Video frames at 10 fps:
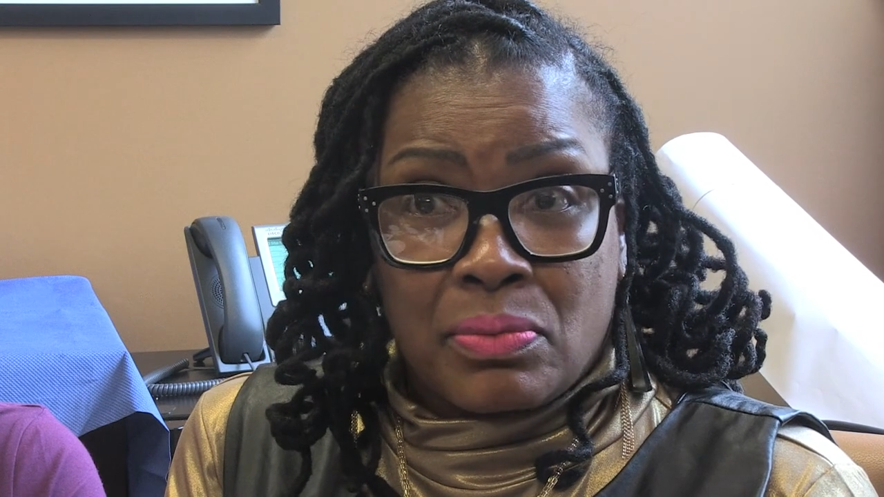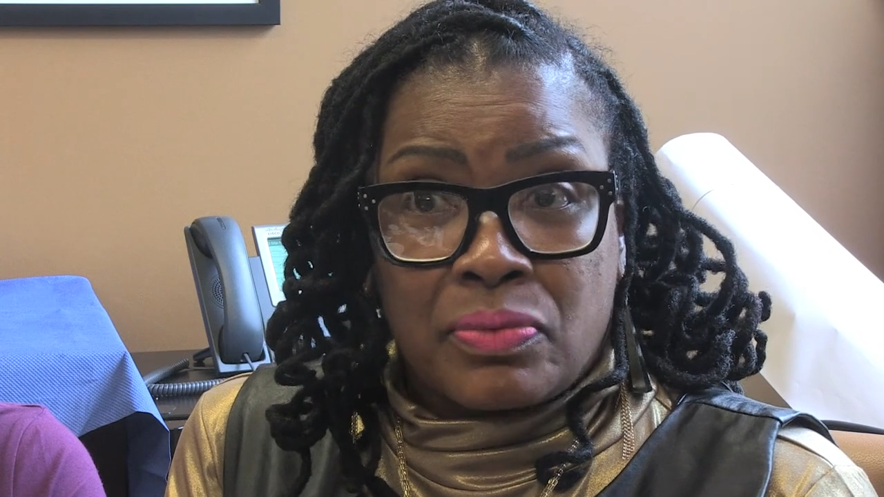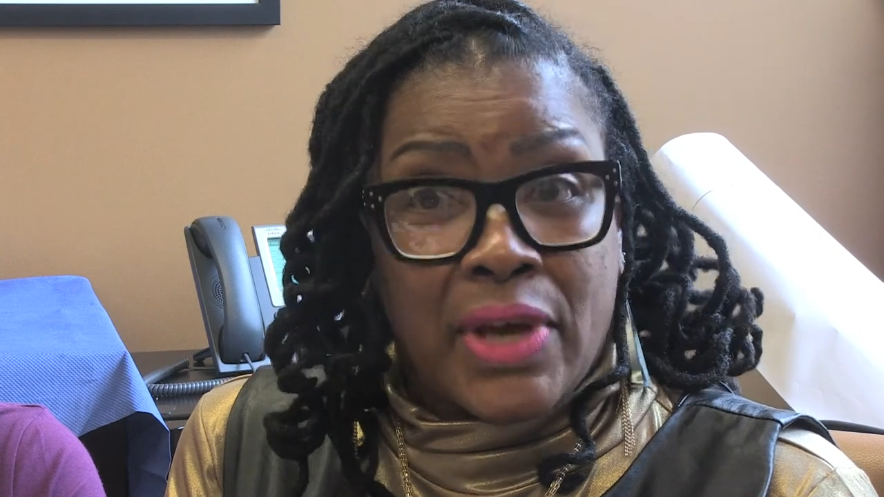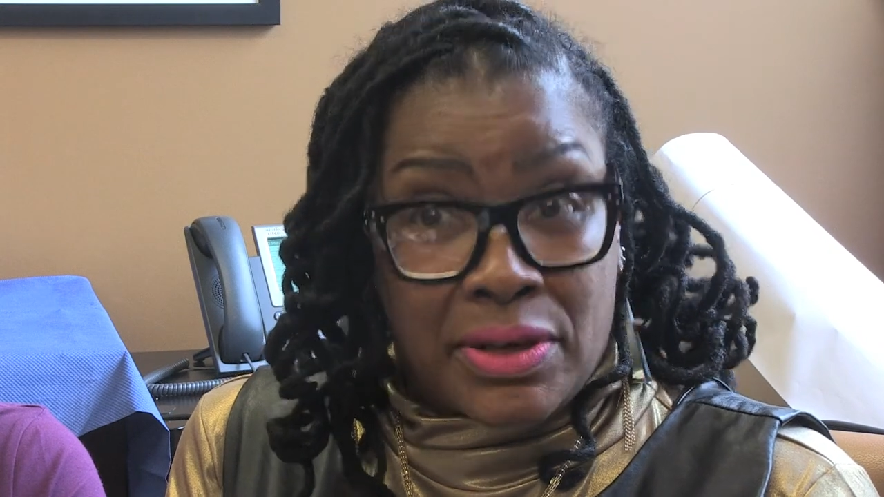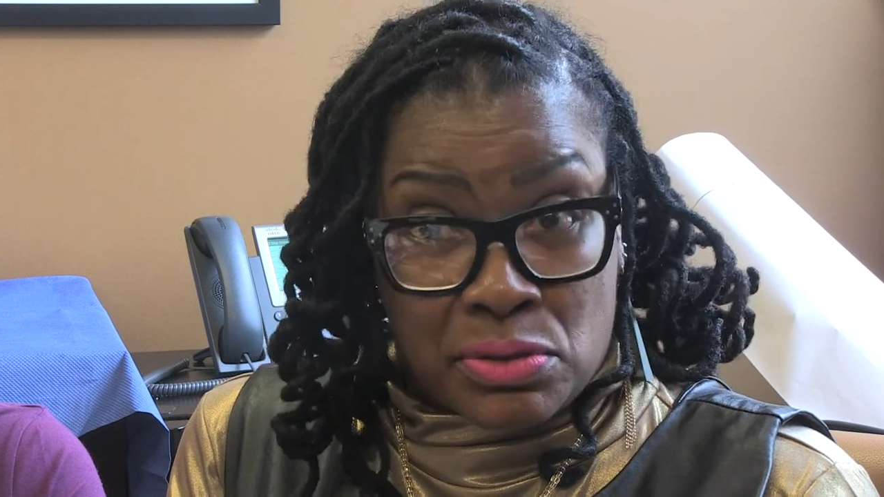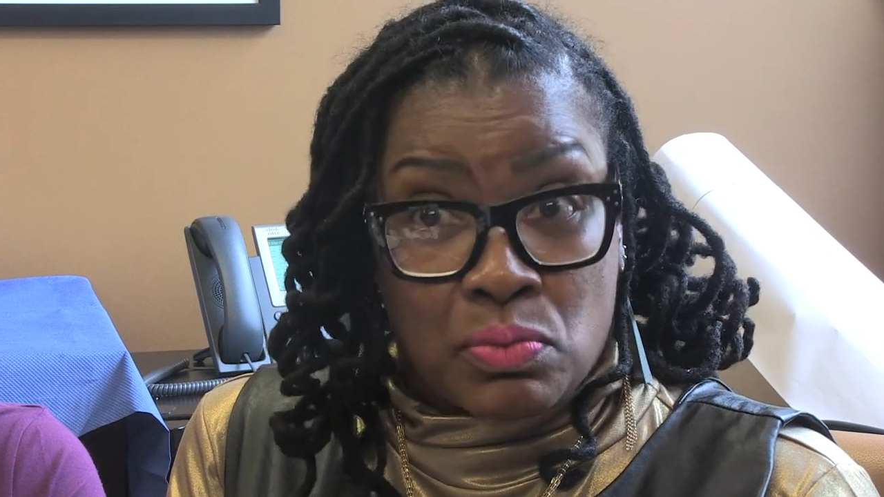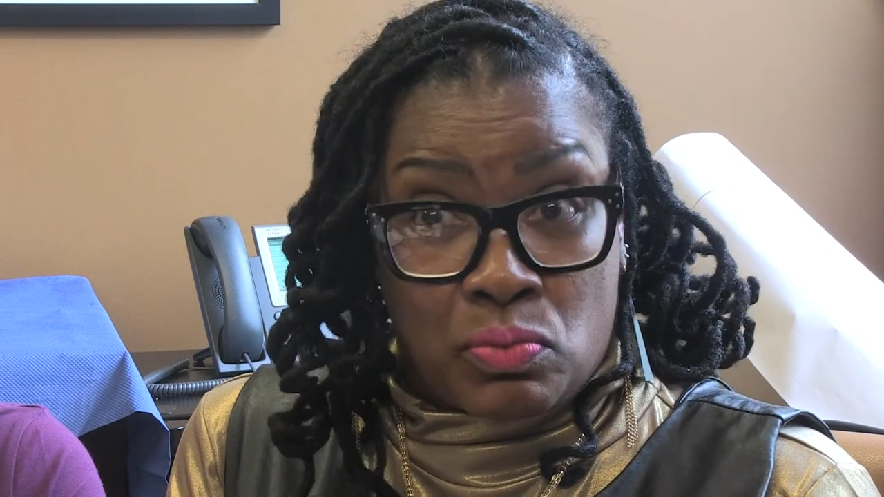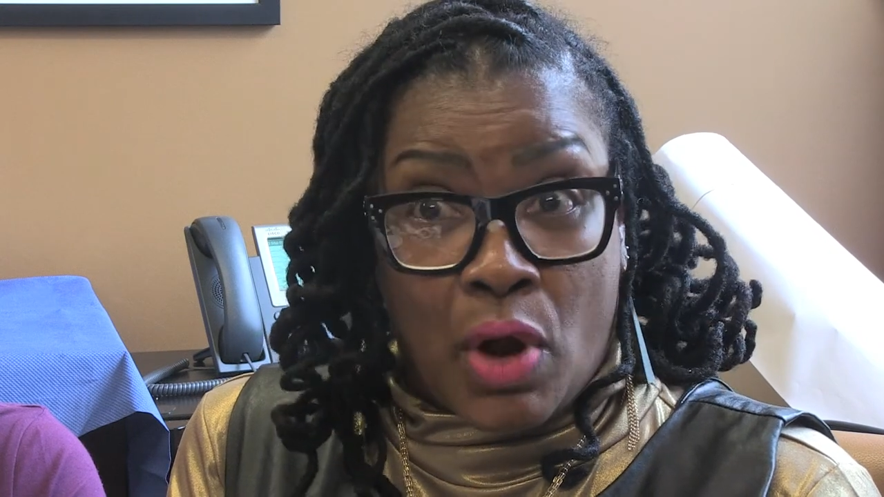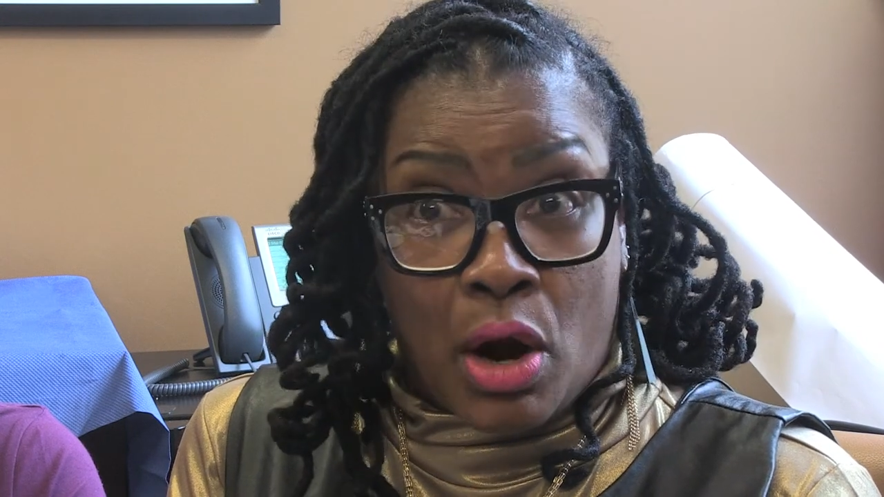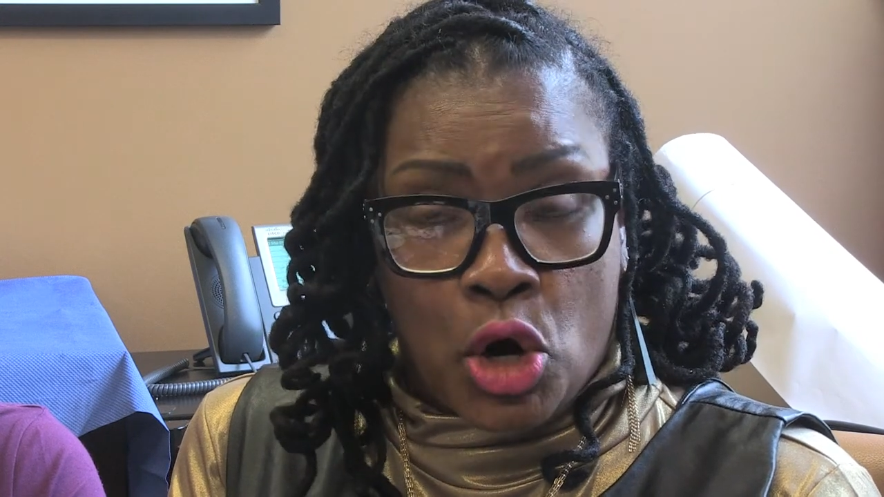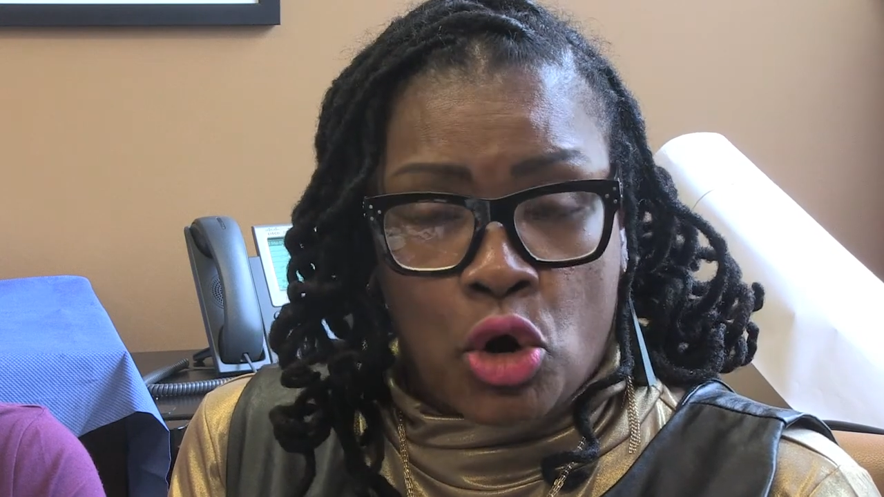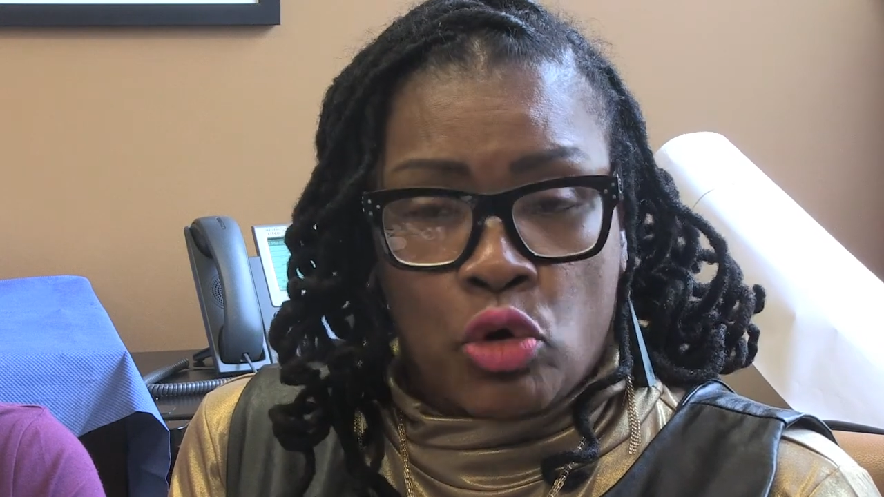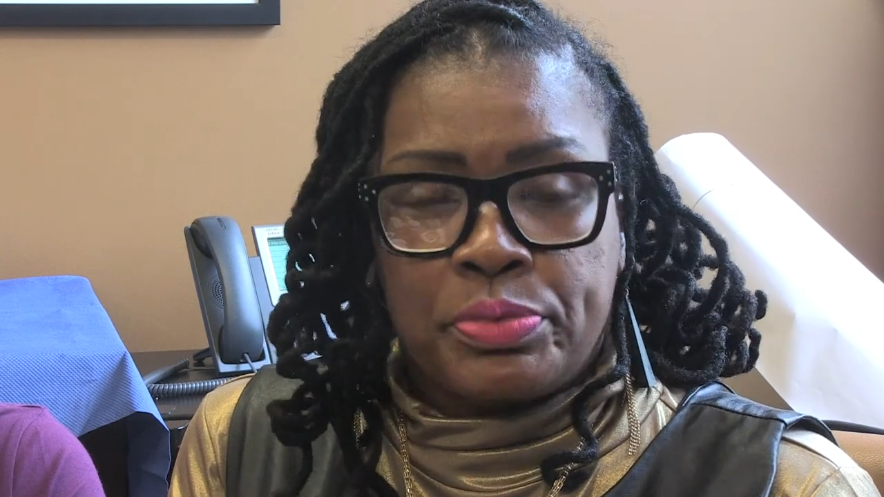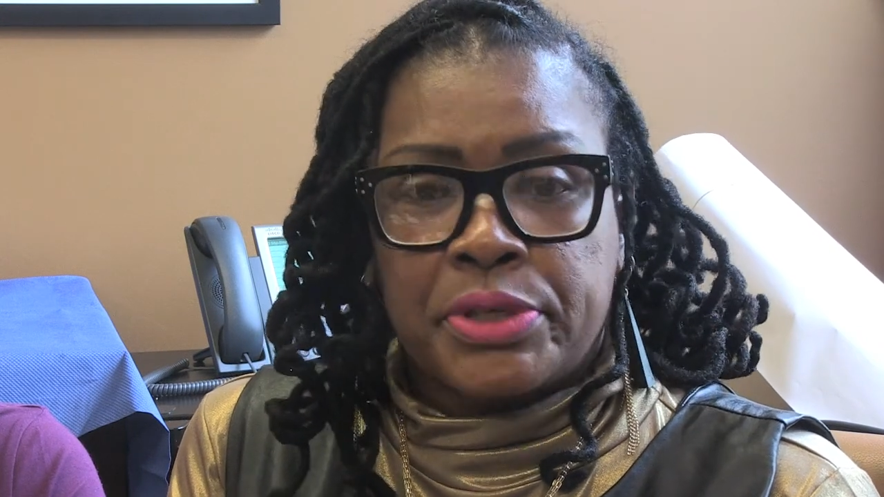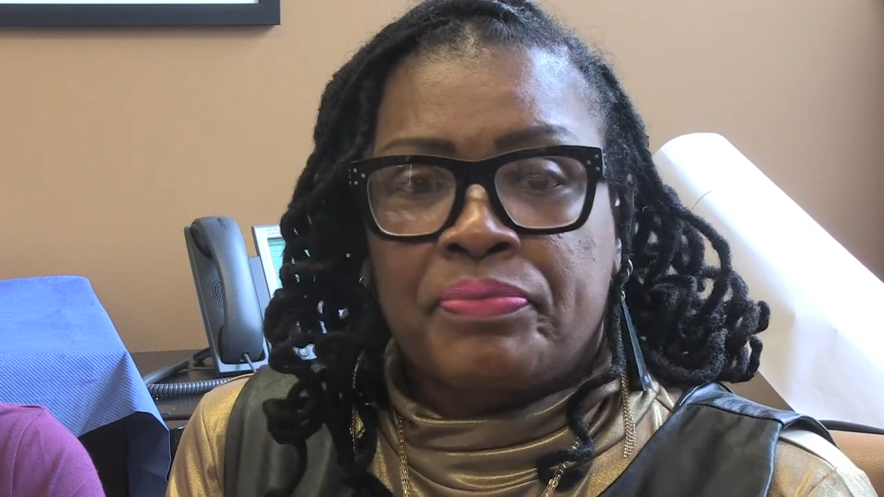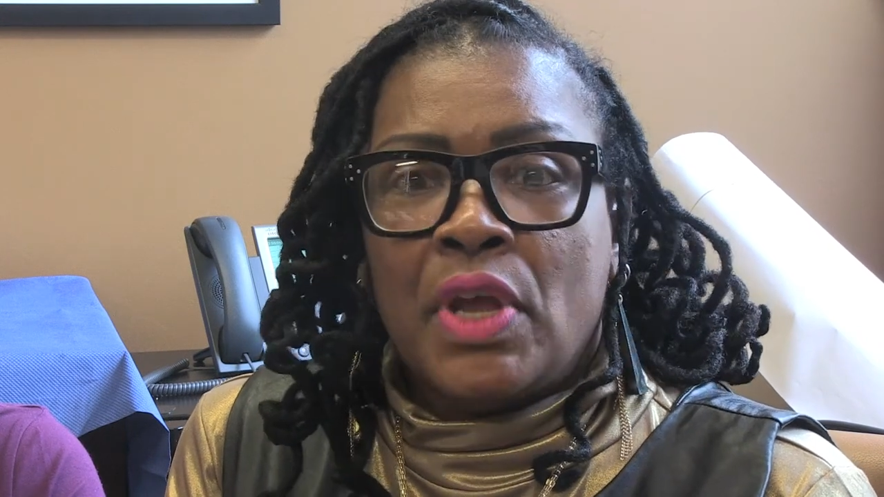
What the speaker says: That is our hopes.